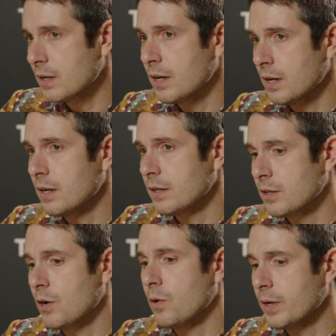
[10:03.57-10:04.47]

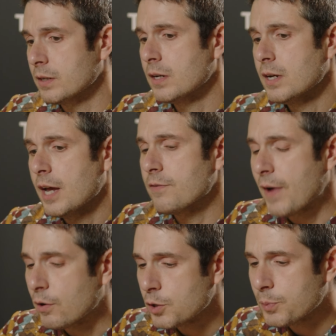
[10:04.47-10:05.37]
and
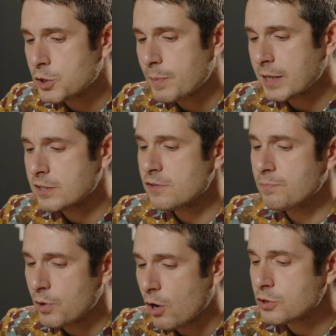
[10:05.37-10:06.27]
founder perspective,
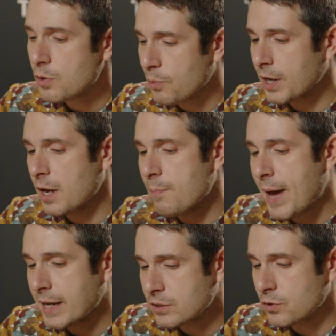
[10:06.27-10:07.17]
but also bringing it
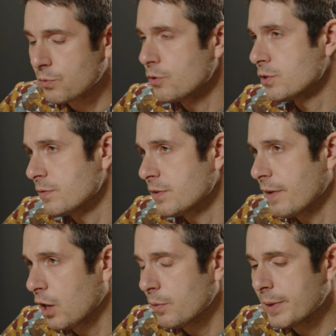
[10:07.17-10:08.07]
back to the roots of
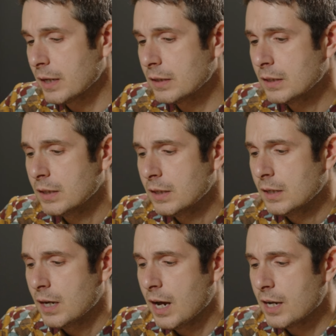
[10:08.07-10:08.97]
development.
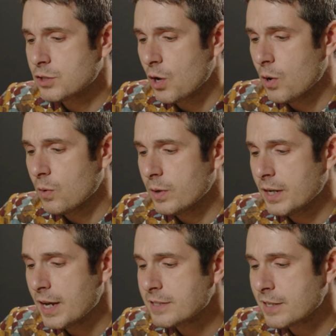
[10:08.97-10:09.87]
So
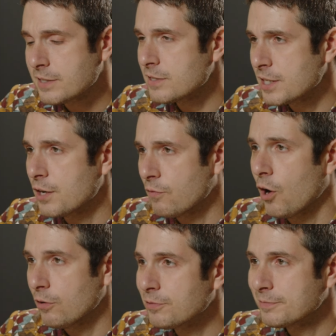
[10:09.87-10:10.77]
it's nice to see it
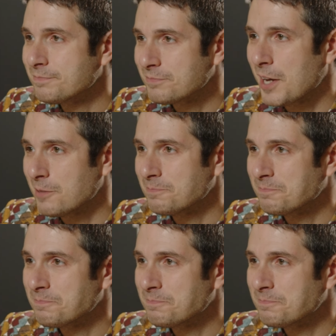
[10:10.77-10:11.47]
evolve. Yeah.